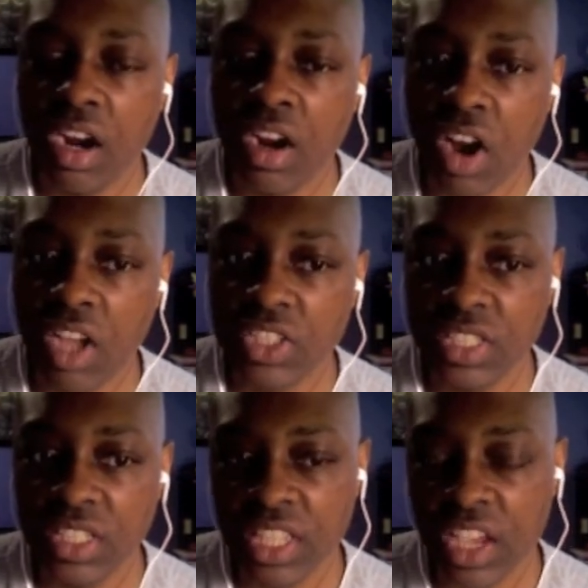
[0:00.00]
are, causing
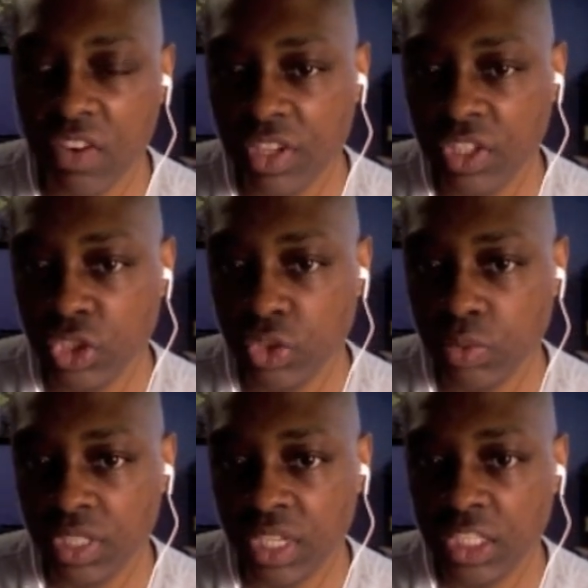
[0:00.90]
these health issues
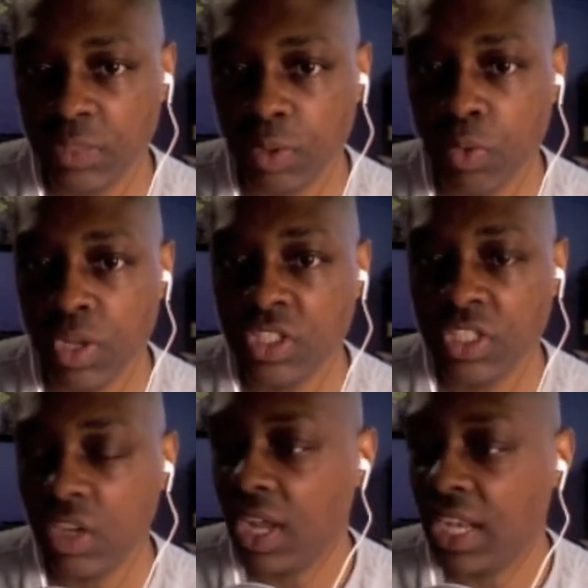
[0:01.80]
within us, but we
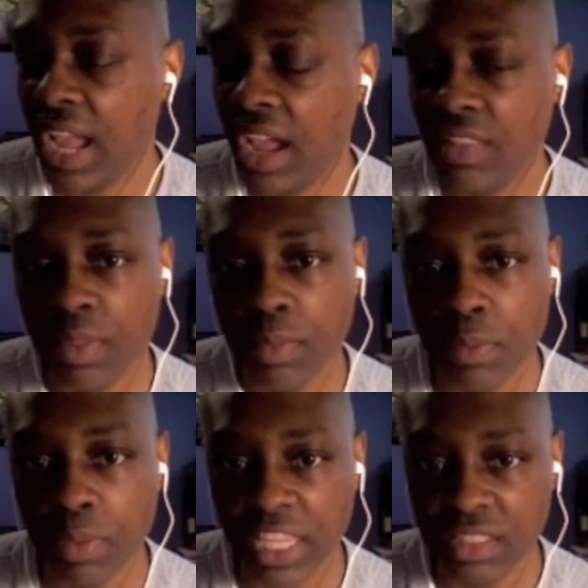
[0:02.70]
still allow them to be
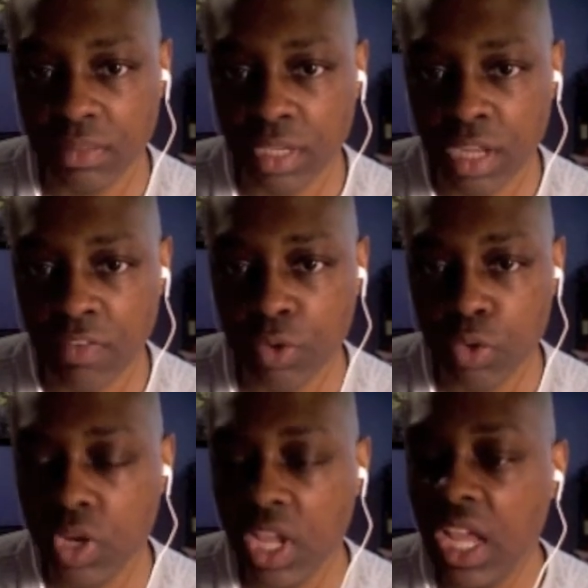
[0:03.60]
placed in our food?